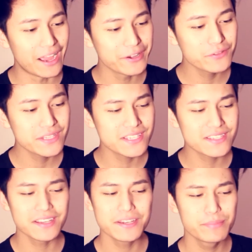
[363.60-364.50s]
I know this
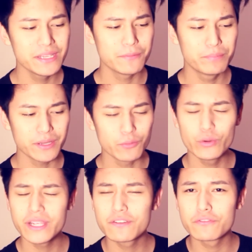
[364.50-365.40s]
is going to be a bit
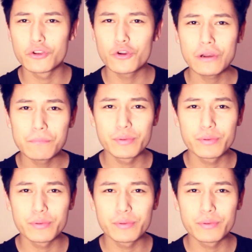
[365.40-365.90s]
weird for Noah,